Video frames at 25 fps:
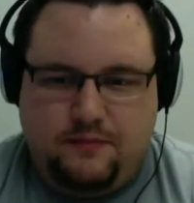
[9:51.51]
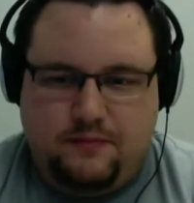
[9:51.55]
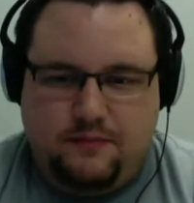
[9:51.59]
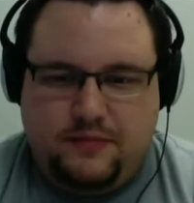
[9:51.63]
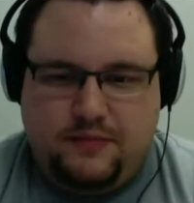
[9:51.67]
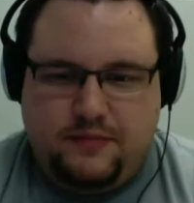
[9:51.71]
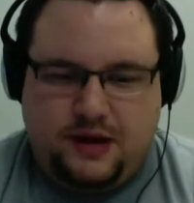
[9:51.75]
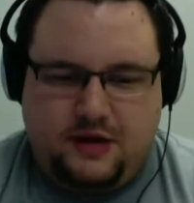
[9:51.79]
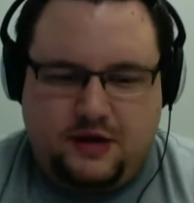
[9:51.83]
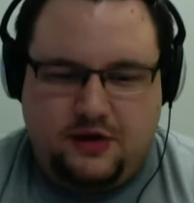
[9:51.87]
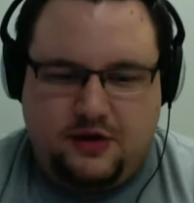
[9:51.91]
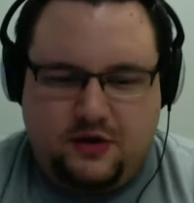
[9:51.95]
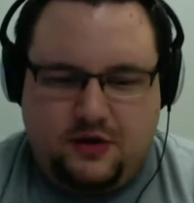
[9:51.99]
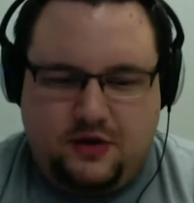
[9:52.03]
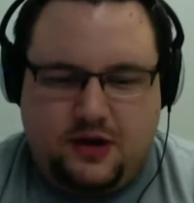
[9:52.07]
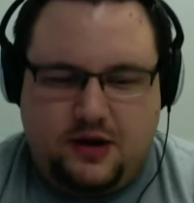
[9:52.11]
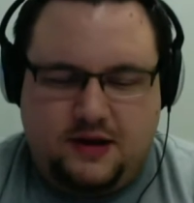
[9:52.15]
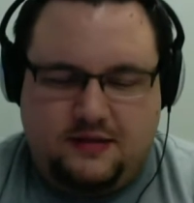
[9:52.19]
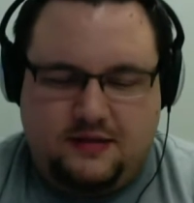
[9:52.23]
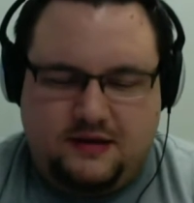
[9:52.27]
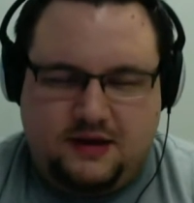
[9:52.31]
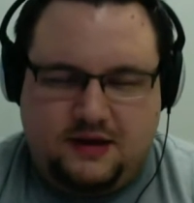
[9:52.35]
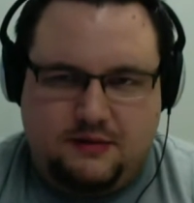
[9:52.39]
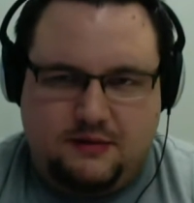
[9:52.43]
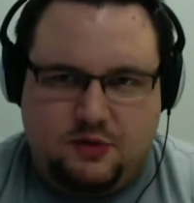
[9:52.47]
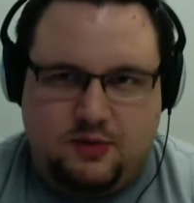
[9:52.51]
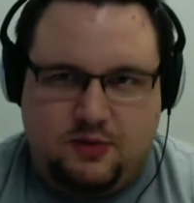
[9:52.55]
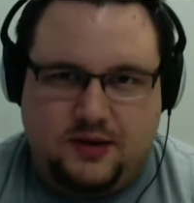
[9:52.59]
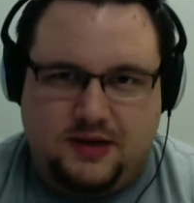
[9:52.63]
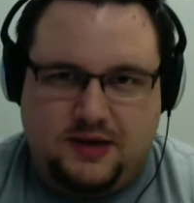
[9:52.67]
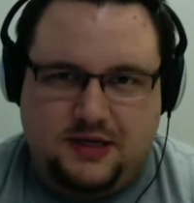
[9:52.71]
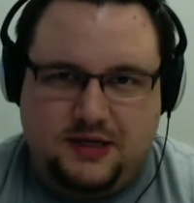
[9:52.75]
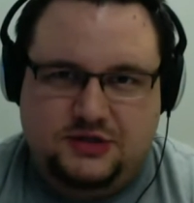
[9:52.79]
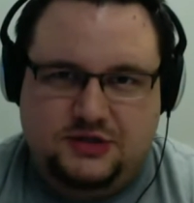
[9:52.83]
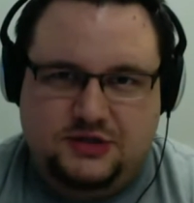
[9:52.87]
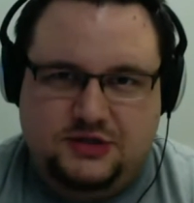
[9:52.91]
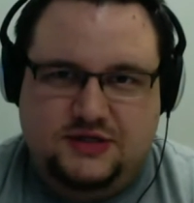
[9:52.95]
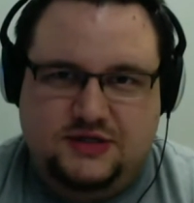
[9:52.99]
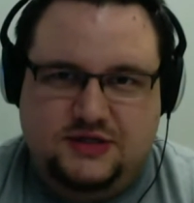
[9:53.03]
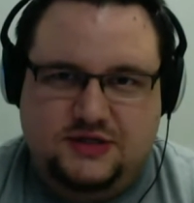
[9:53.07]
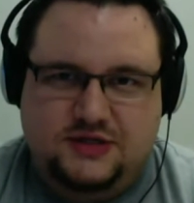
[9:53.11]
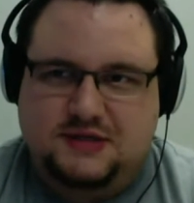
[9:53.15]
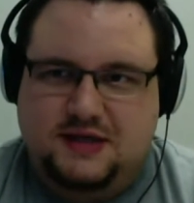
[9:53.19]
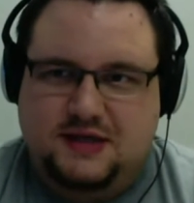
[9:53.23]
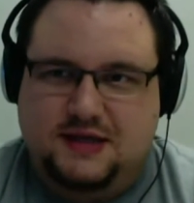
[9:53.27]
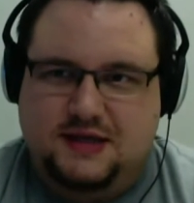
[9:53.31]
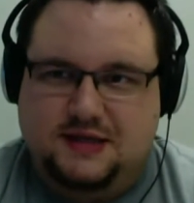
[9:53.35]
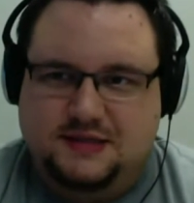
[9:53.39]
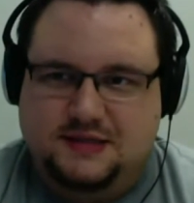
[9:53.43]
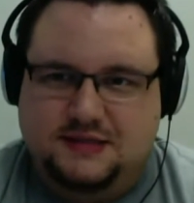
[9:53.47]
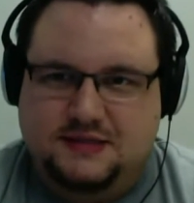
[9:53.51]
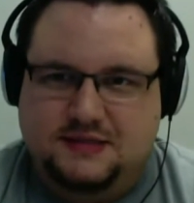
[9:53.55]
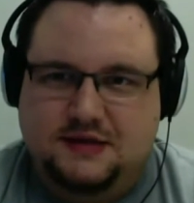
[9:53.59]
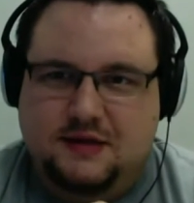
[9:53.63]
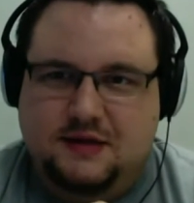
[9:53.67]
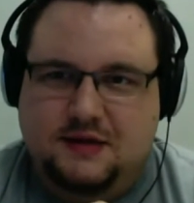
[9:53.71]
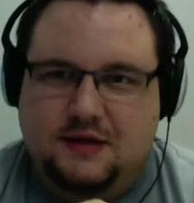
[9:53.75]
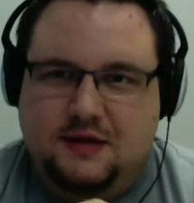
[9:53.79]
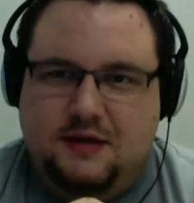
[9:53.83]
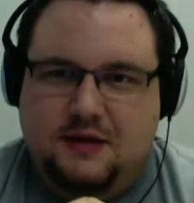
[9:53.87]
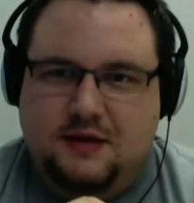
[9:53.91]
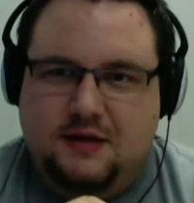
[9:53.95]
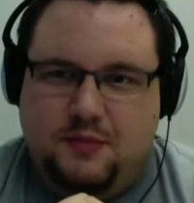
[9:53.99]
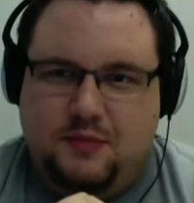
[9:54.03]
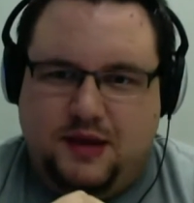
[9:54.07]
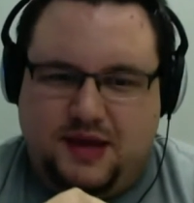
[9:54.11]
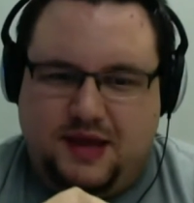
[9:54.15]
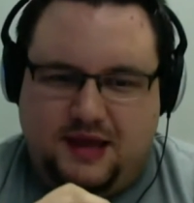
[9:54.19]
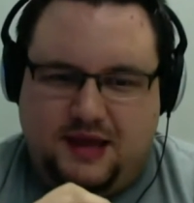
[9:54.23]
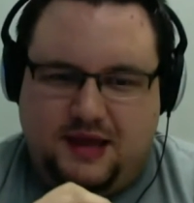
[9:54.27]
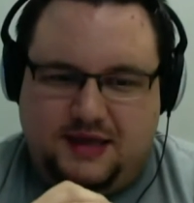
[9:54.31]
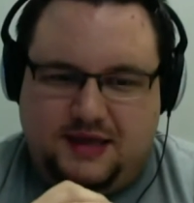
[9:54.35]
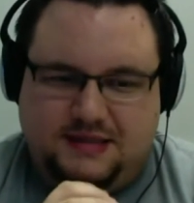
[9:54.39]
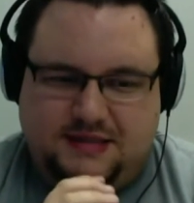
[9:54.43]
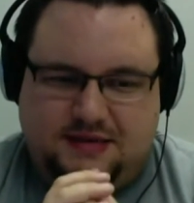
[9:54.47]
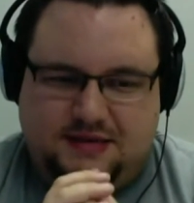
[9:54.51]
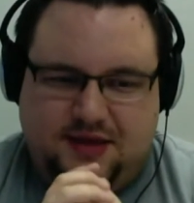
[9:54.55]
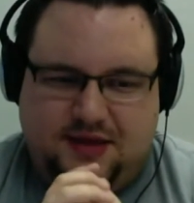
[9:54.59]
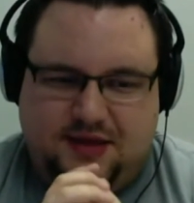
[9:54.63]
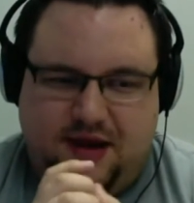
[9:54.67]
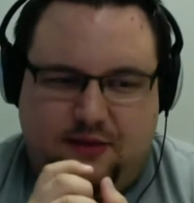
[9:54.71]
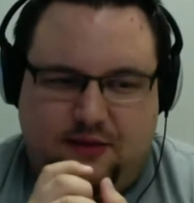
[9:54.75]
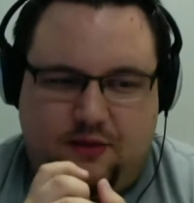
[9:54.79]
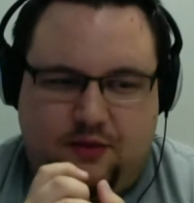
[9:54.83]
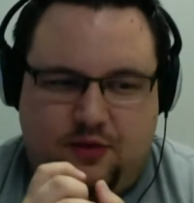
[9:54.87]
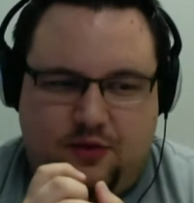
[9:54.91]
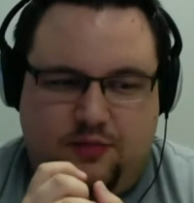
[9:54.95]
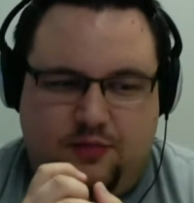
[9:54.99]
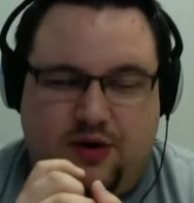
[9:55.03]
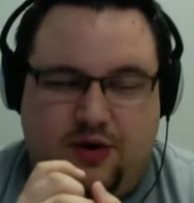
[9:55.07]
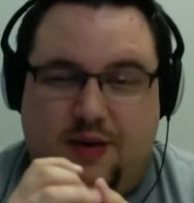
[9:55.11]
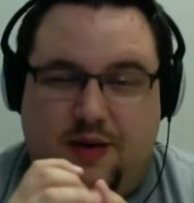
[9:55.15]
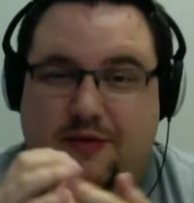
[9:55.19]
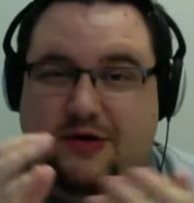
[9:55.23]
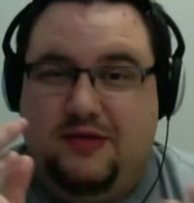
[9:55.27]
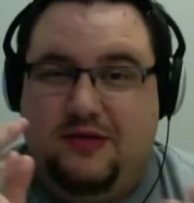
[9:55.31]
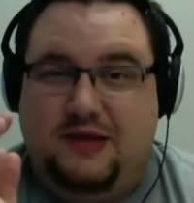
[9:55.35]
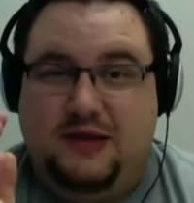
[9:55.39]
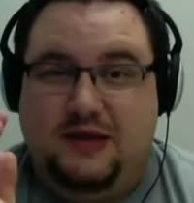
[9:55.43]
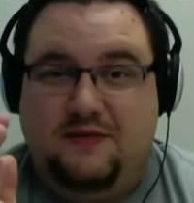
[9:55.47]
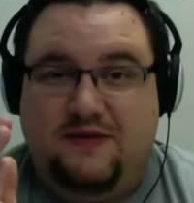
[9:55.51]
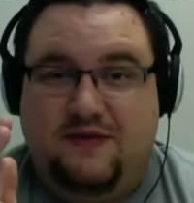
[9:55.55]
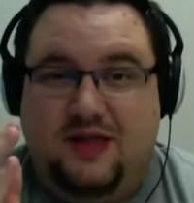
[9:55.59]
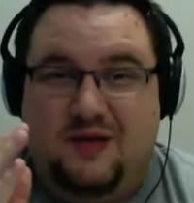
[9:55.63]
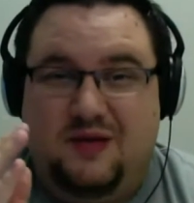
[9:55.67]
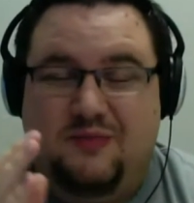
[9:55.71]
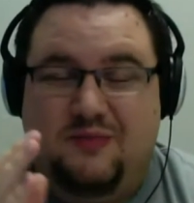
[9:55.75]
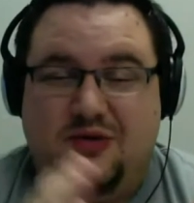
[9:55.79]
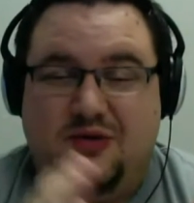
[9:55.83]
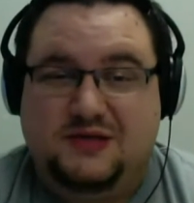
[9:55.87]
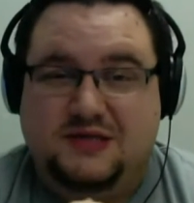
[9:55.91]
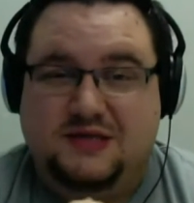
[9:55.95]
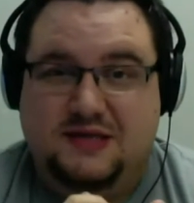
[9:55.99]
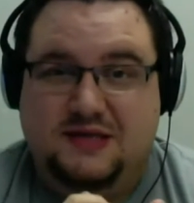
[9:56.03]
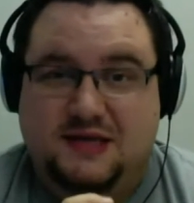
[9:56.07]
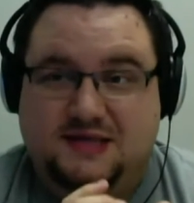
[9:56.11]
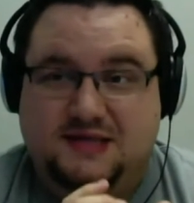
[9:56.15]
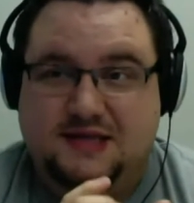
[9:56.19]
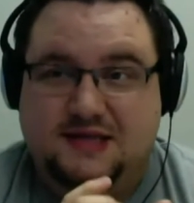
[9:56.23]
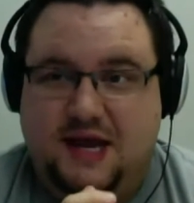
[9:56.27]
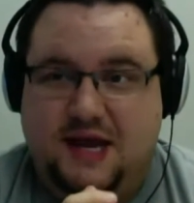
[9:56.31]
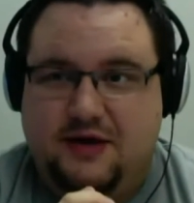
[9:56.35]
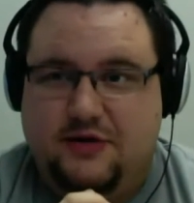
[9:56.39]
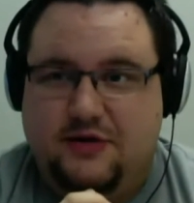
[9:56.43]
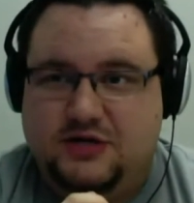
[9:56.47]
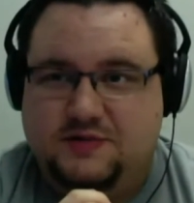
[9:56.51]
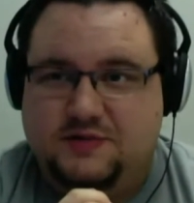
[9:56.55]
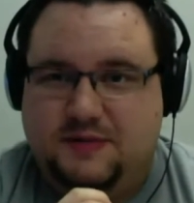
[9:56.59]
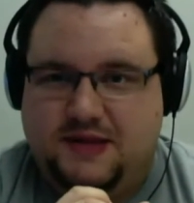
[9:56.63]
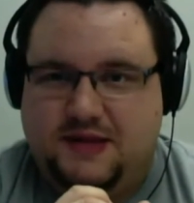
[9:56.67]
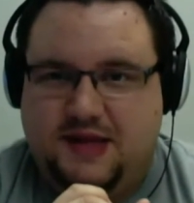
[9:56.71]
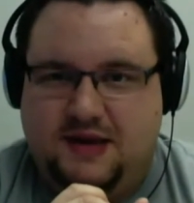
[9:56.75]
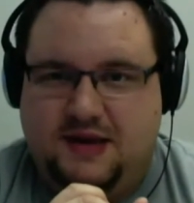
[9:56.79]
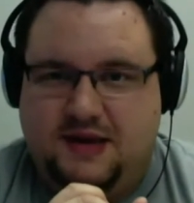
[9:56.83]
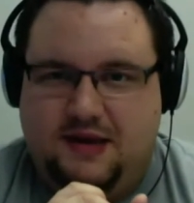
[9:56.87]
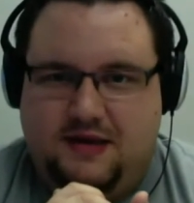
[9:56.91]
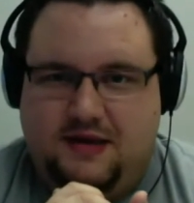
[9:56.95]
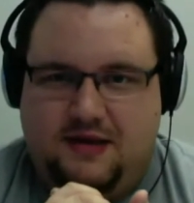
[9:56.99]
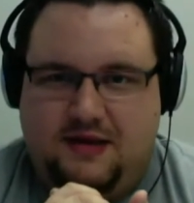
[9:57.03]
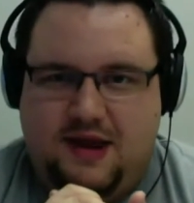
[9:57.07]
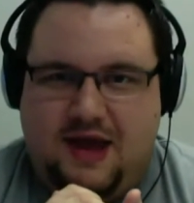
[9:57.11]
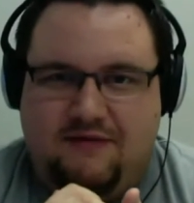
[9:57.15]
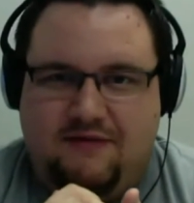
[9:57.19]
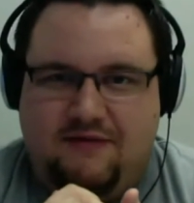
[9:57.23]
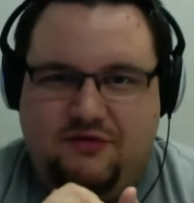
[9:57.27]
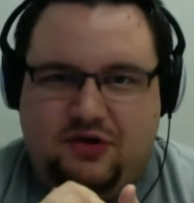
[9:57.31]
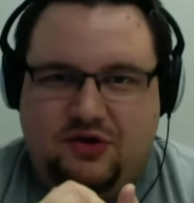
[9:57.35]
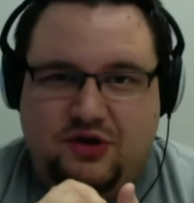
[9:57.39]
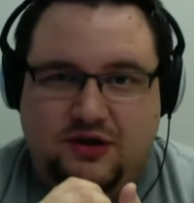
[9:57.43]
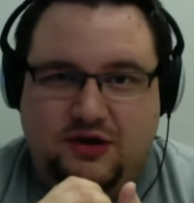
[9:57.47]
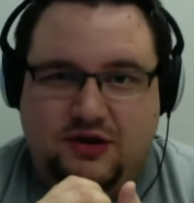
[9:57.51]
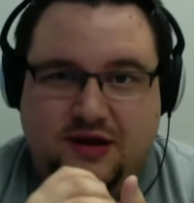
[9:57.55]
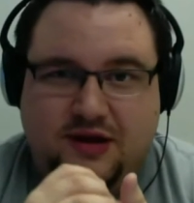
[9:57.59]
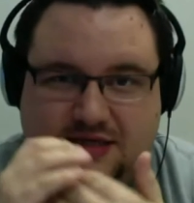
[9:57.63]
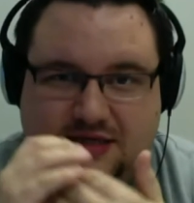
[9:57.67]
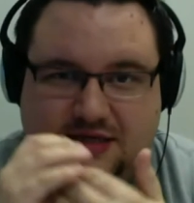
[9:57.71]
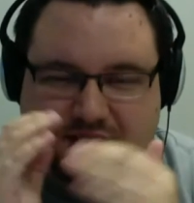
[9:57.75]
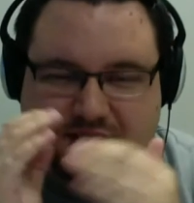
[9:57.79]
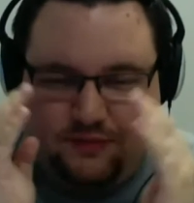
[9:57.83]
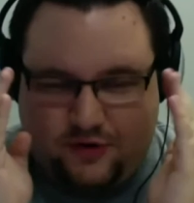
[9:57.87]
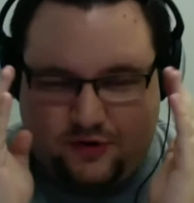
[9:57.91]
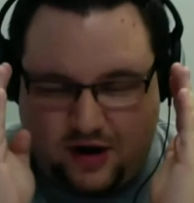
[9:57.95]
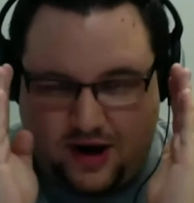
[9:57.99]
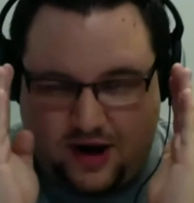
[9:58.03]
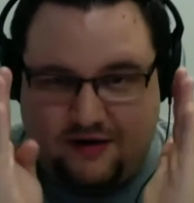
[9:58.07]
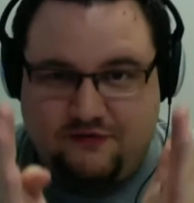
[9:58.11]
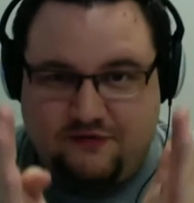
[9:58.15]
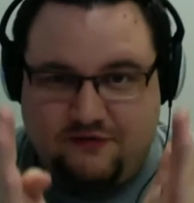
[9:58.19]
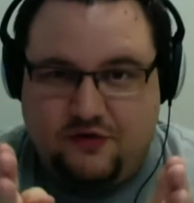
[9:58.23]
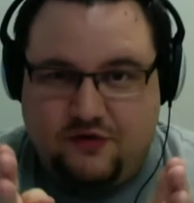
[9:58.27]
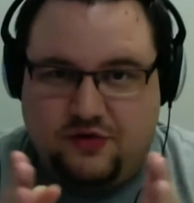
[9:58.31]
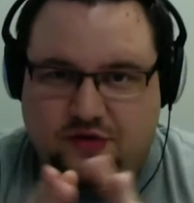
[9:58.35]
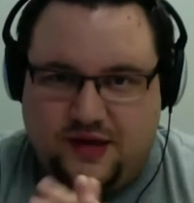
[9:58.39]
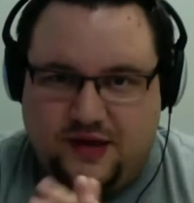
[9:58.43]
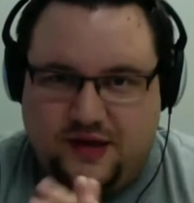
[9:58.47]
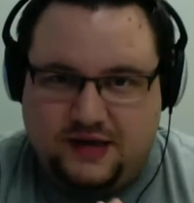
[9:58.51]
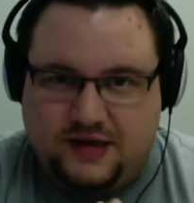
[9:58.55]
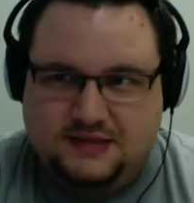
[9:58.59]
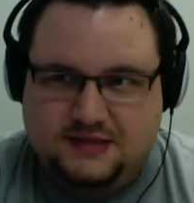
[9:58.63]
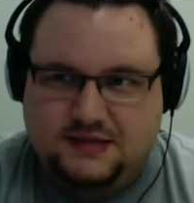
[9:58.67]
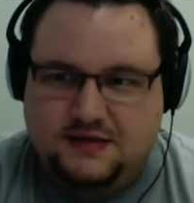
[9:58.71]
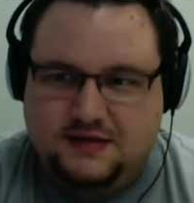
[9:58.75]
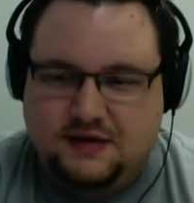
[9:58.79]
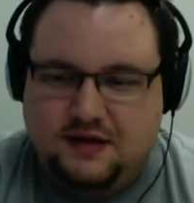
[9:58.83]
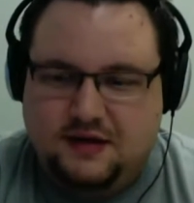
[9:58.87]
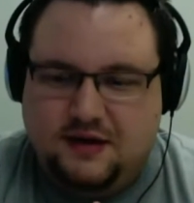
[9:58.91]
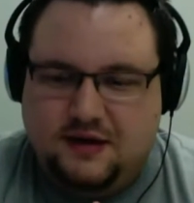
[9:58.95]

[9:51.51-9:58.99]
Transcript: here at the WP Ninjas is because they were primarily developers and designers, but they didn't have a good customer eye for things.